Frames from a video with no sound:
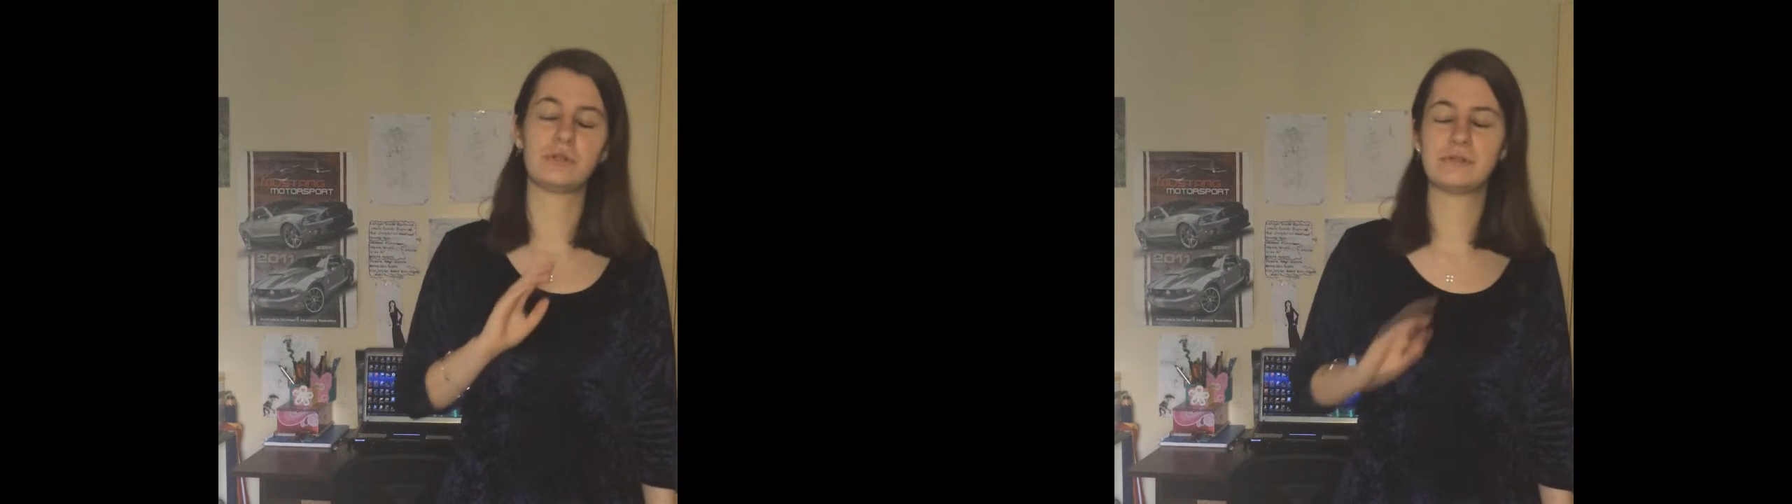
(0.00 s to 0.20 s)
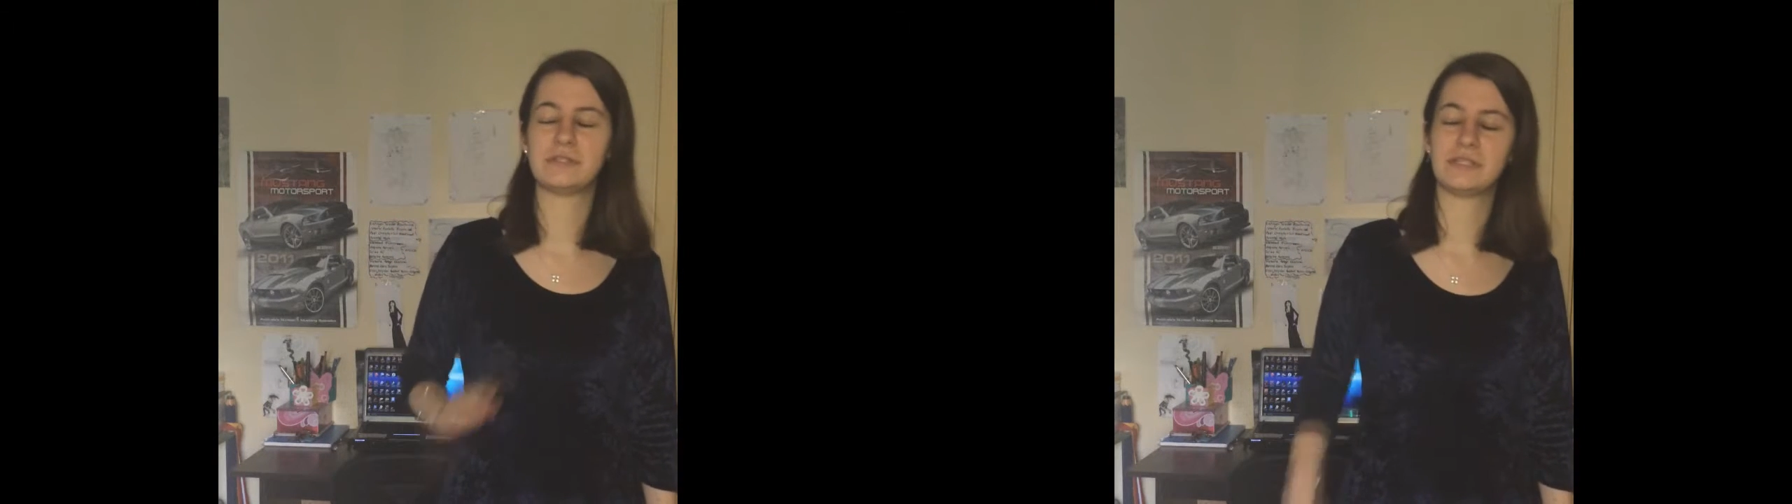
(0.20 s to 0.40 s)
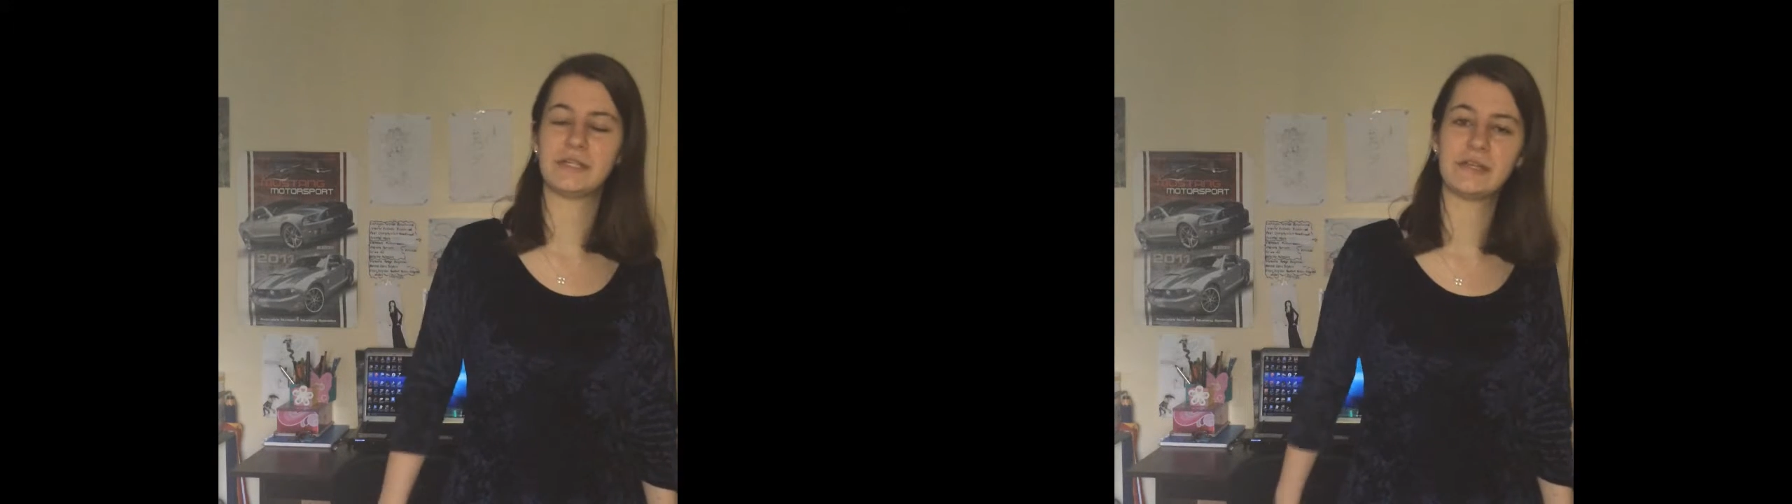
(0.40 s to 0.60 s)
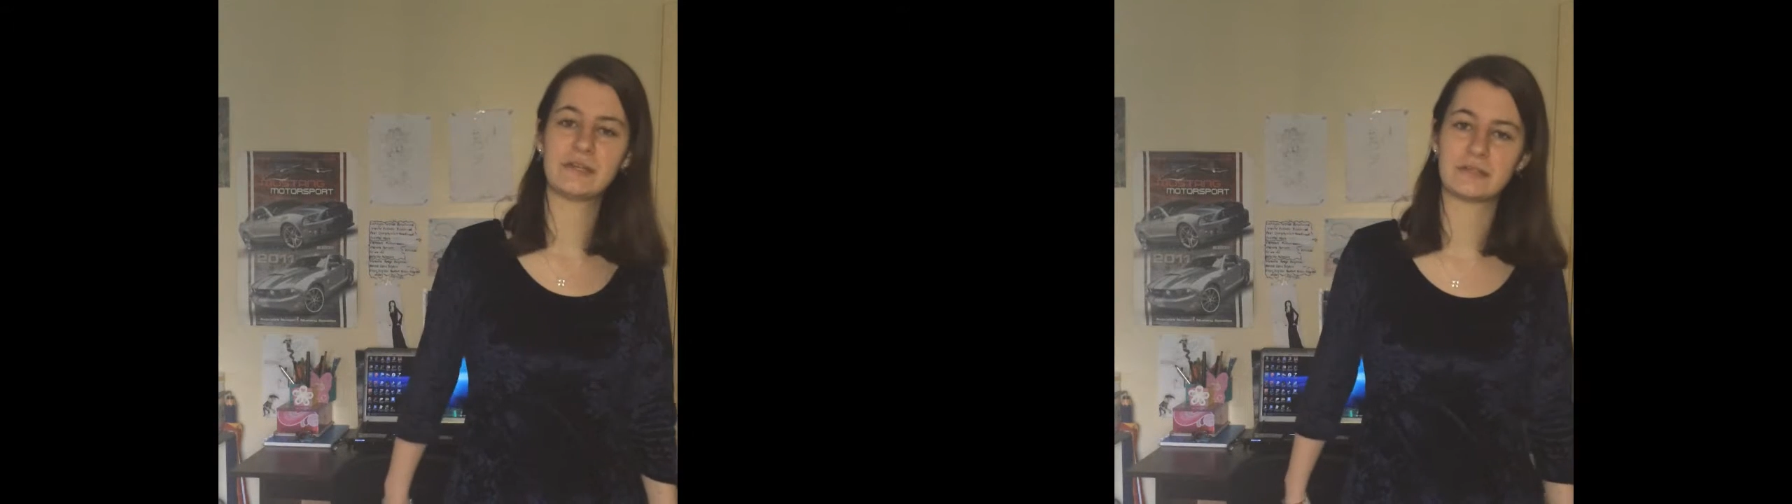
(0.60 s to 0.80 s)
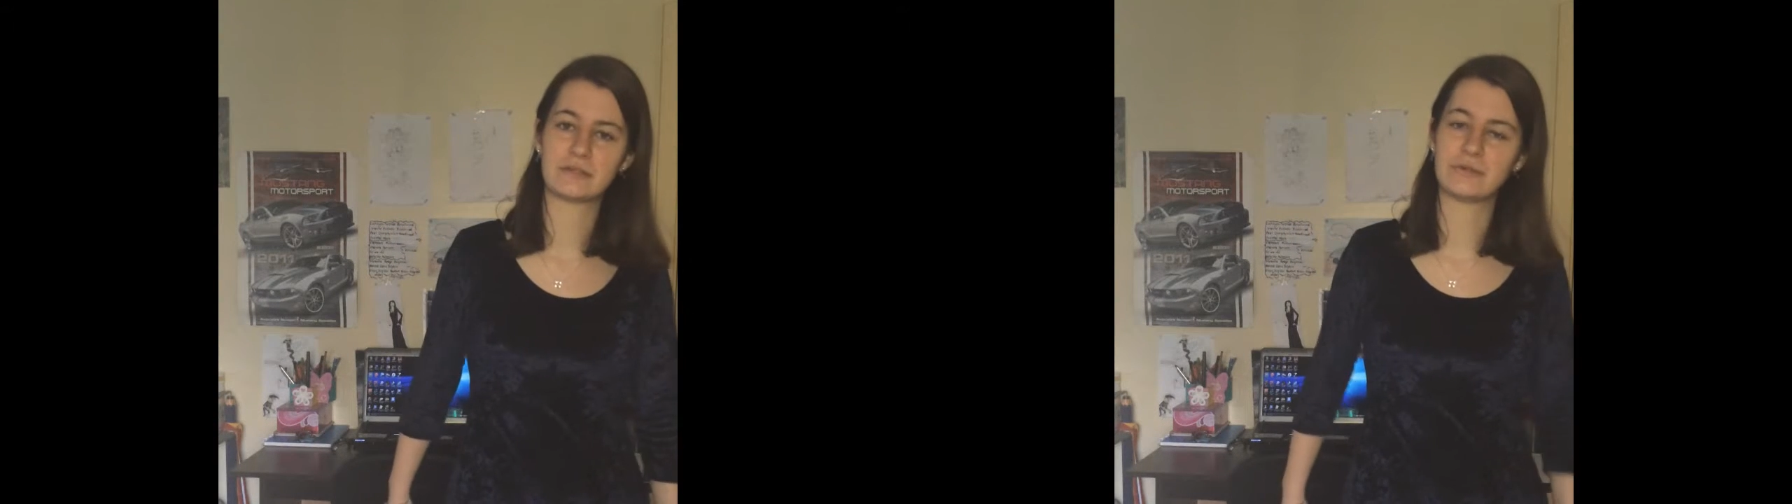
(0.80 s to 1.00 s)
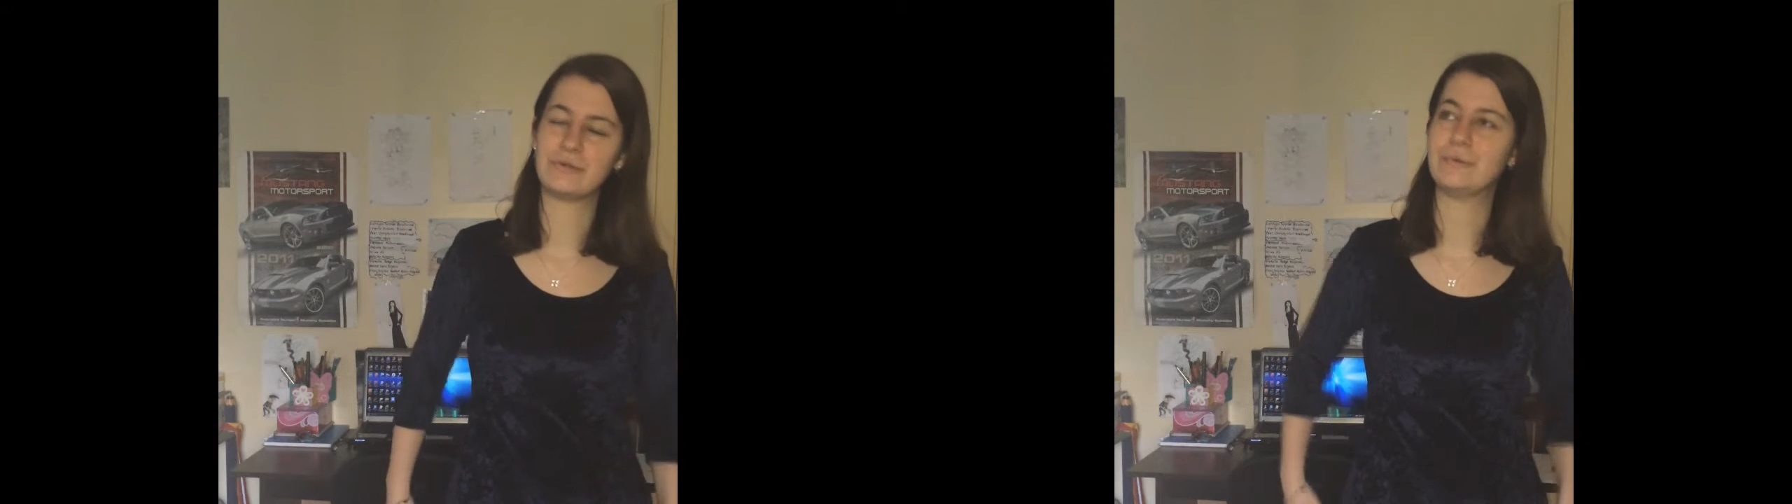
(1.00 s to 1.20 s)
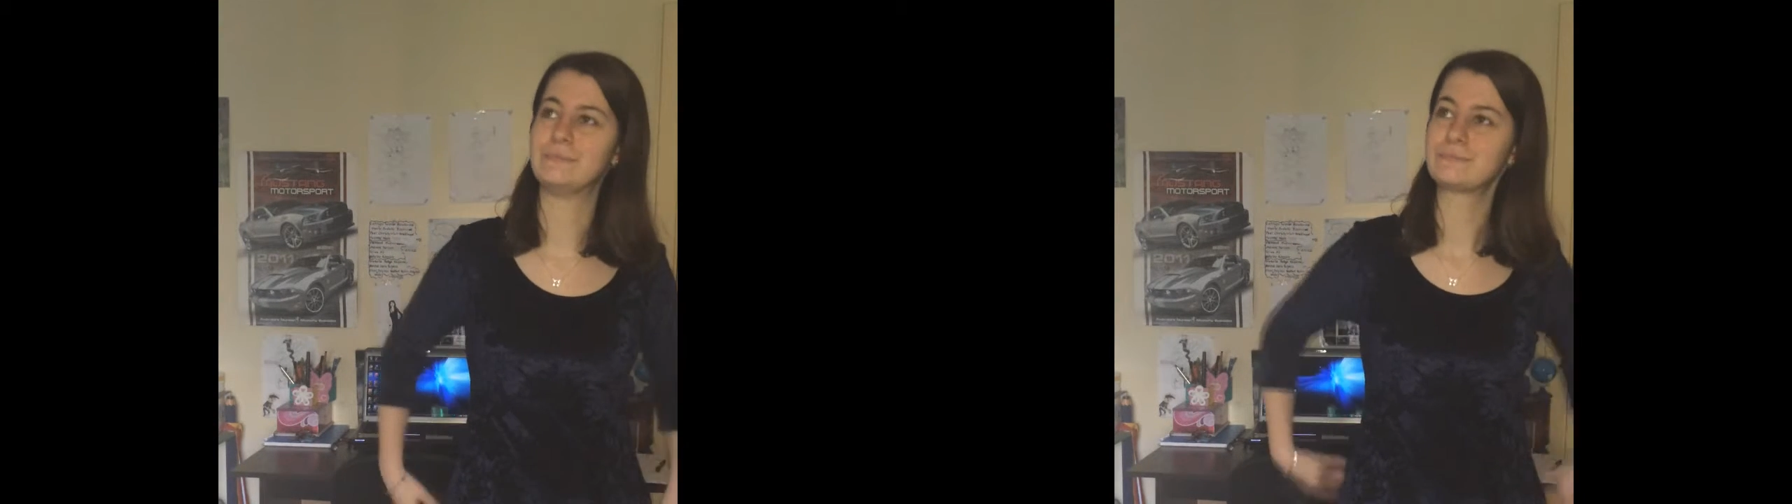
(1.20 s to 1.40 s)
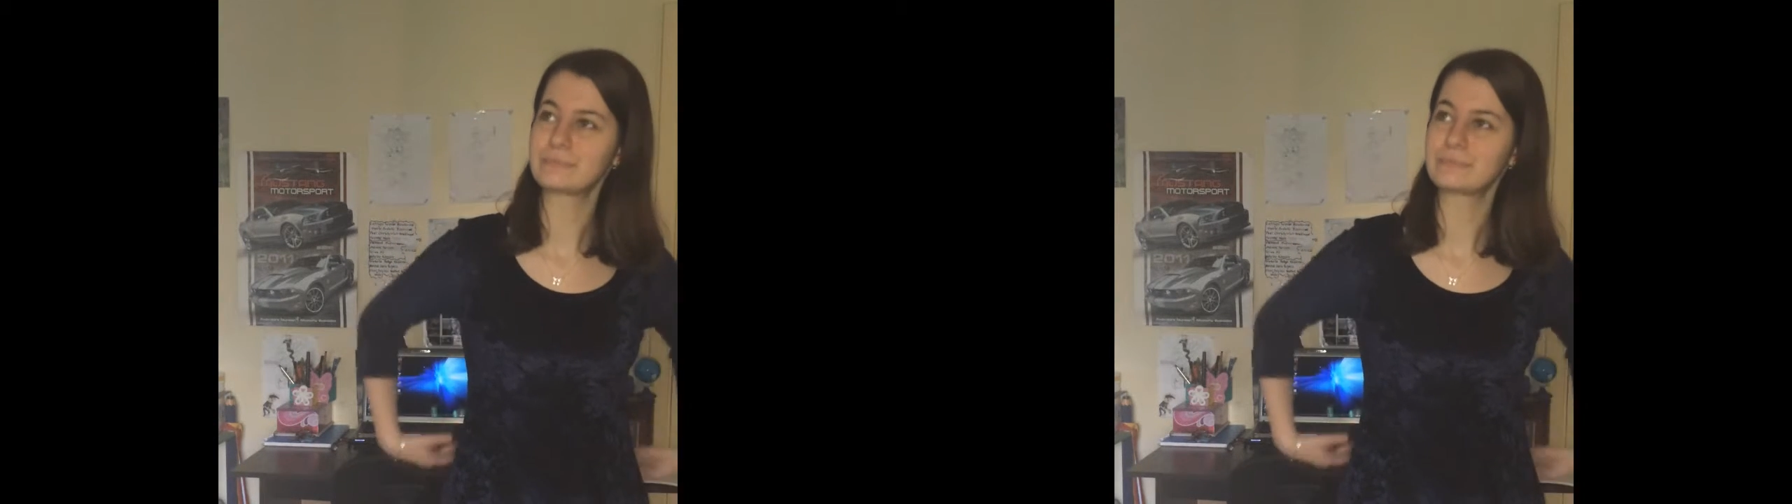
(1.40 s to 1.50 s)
close together, so